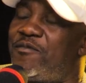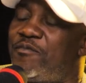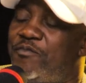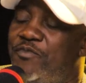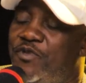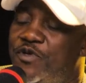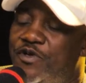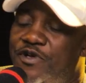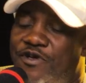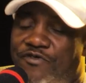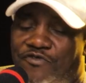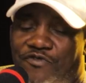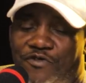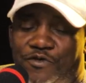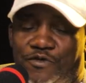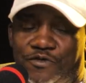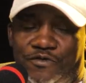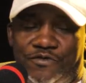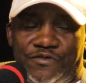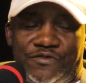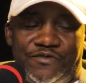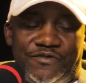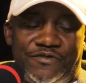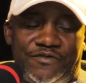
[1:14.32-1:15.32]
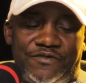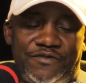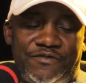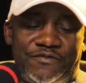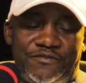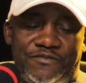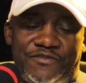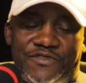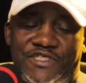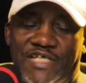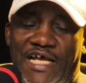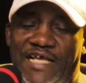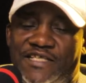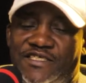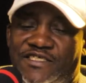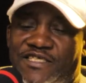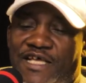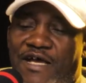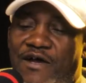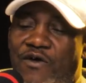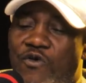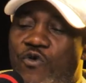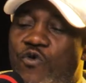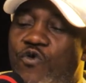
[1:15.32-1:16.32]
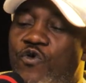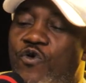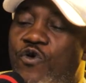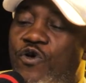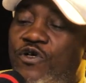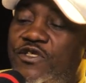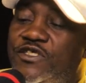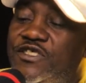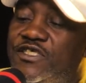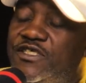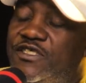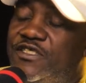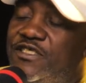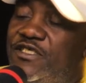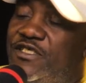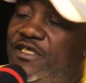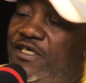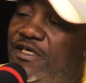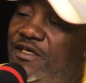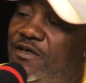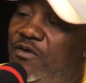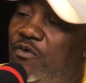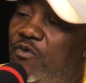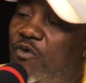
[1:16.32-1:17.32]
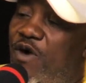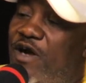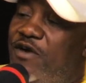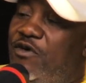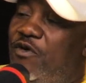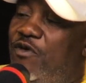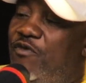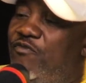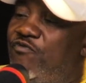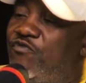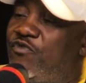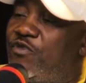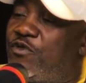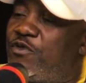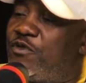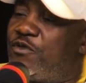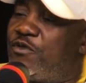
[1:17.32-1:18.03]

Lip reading: Beautiful. Janza, who was one of